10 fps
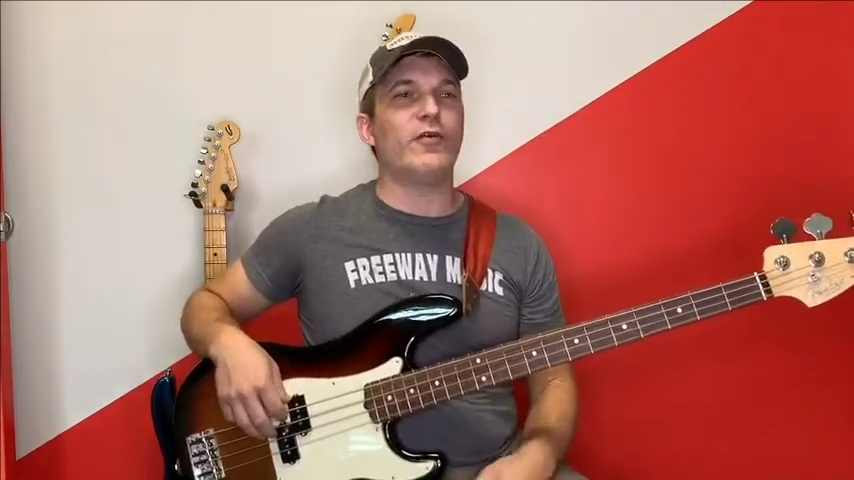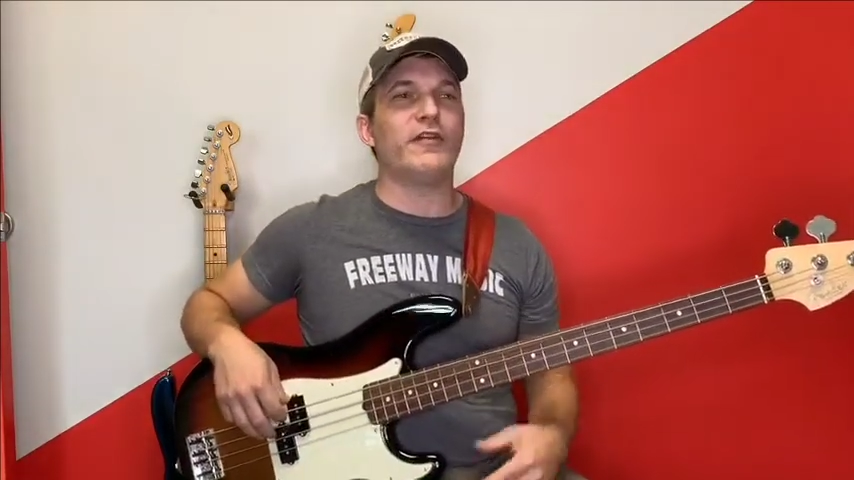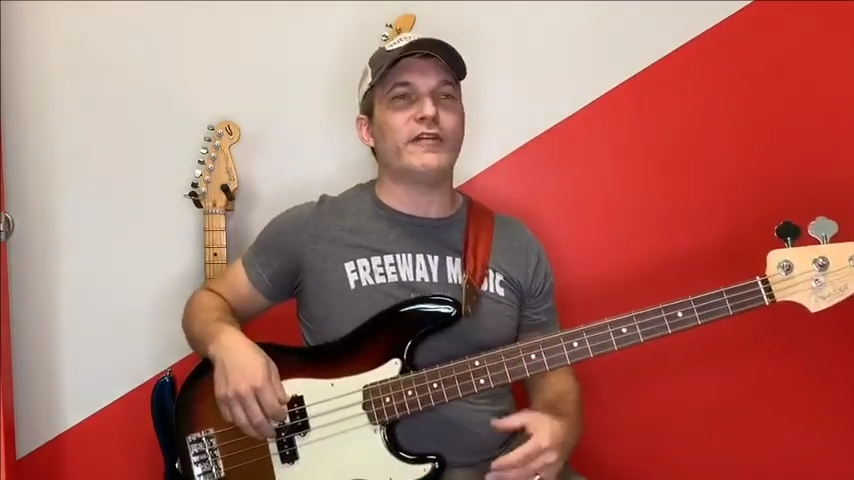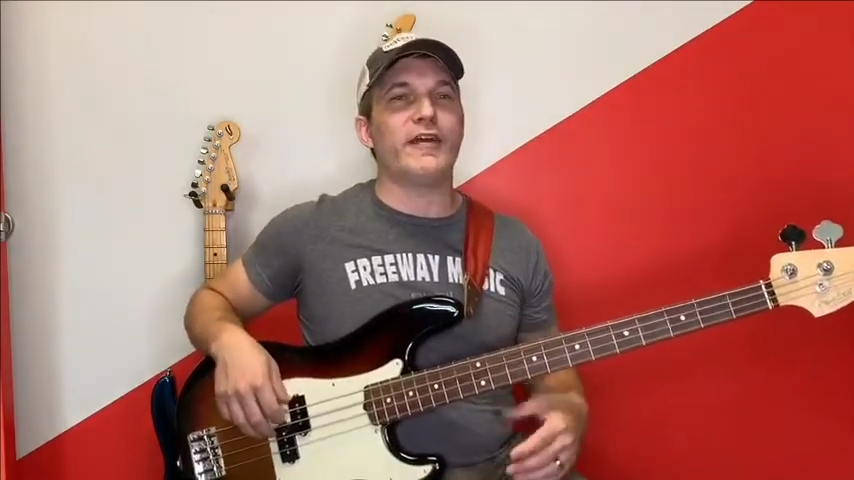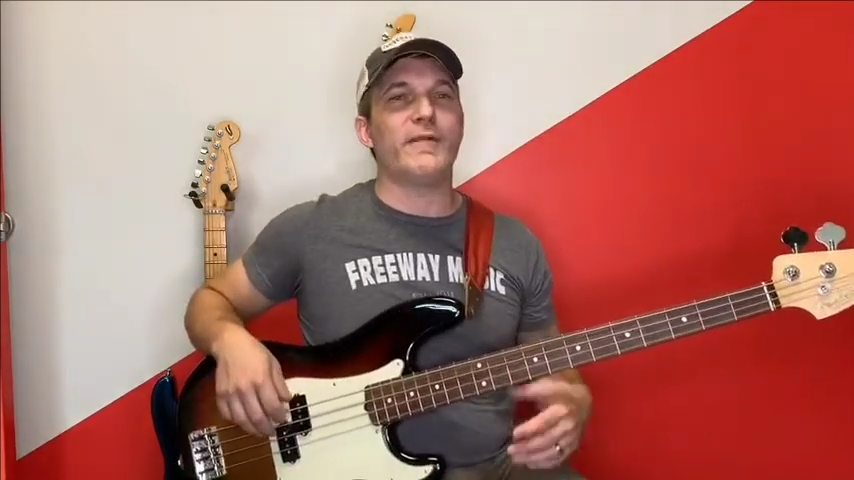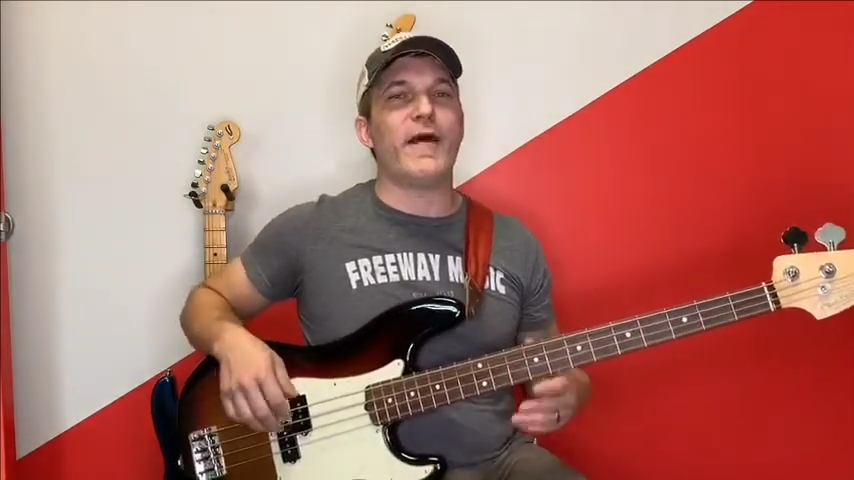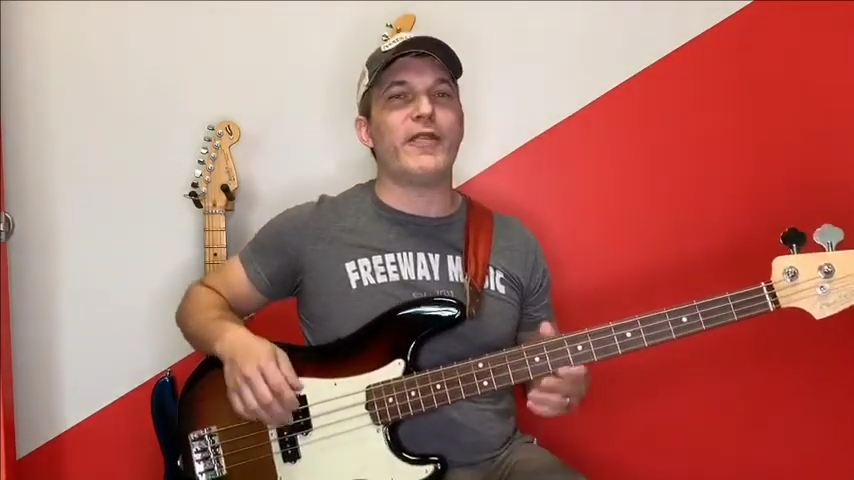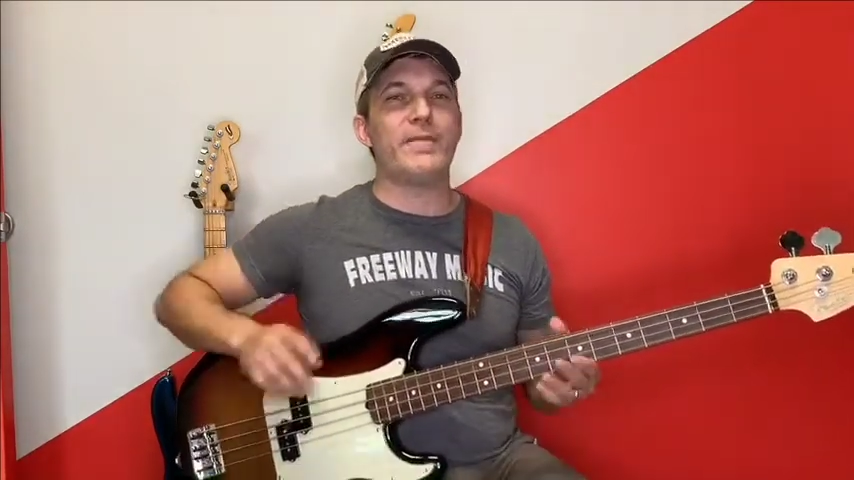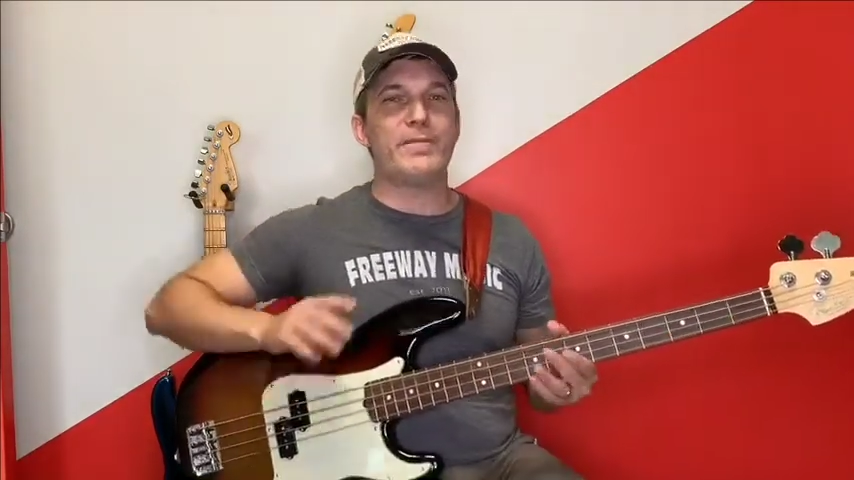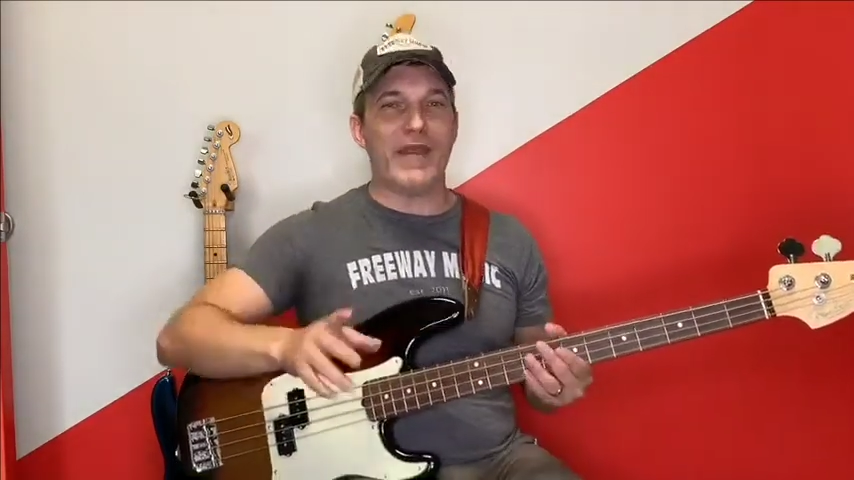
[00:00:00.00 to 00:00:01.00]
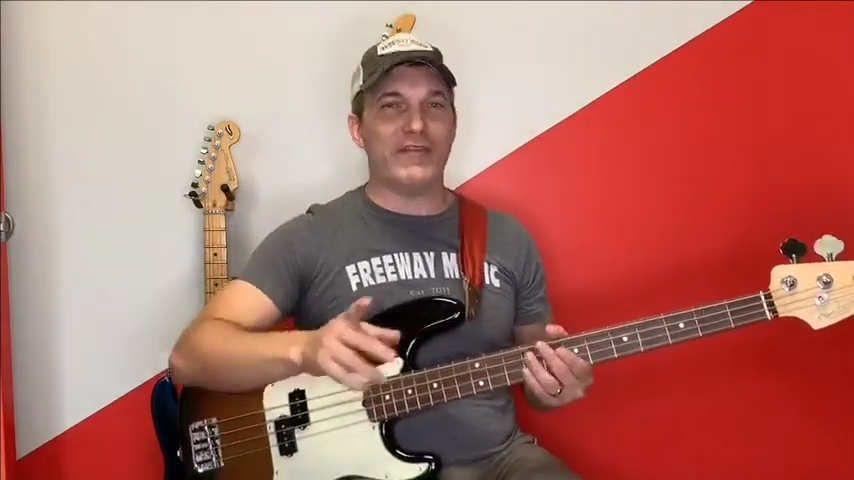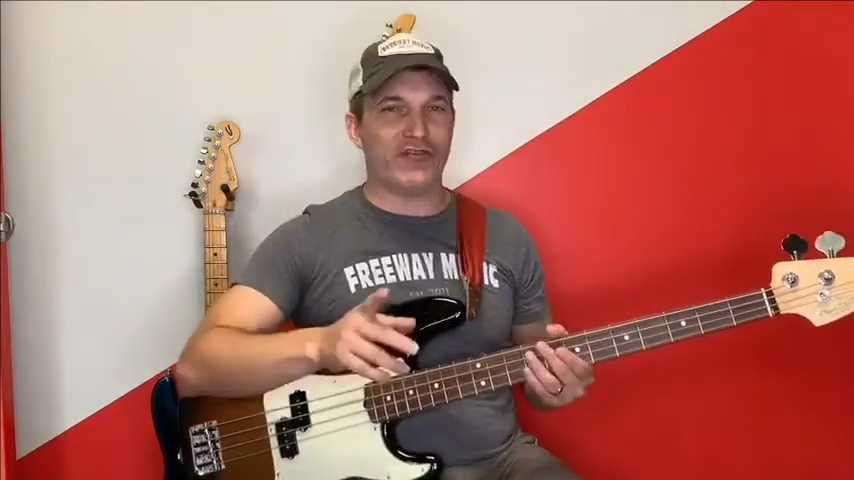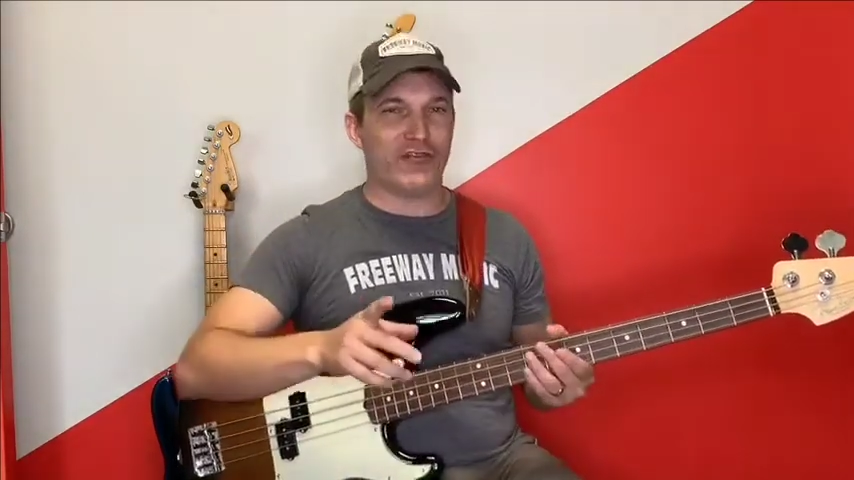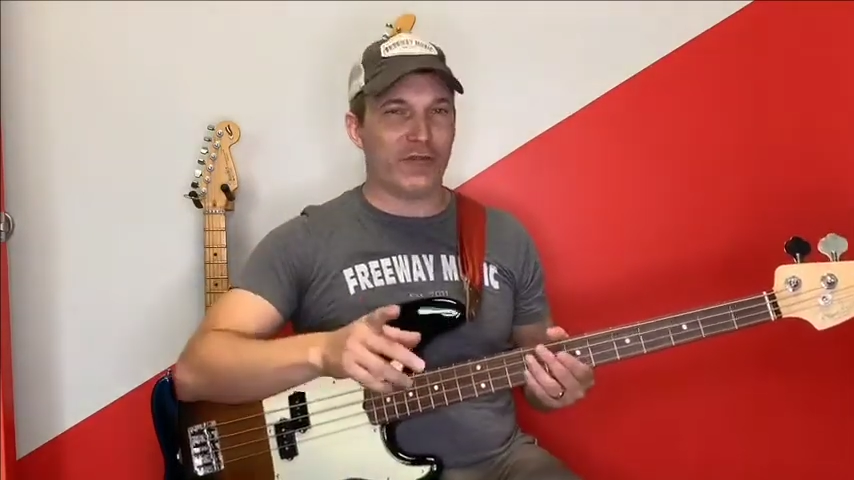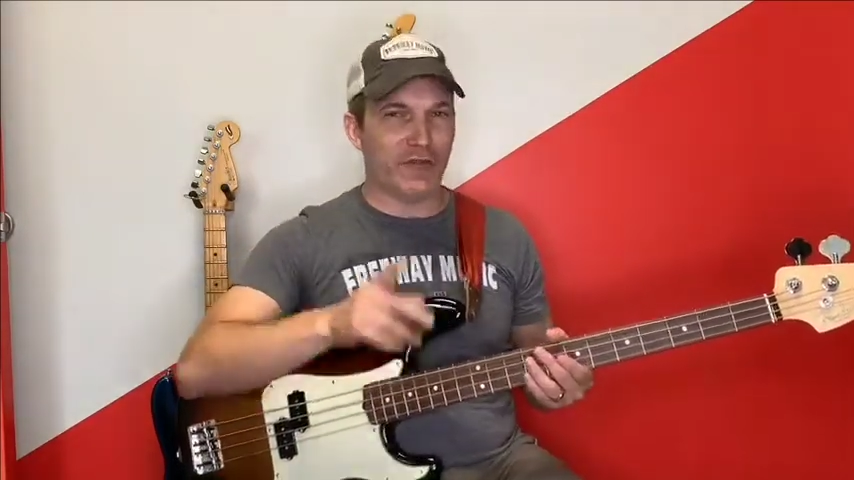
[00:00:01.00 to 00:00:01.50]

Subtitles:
I want to talk about the bass drum.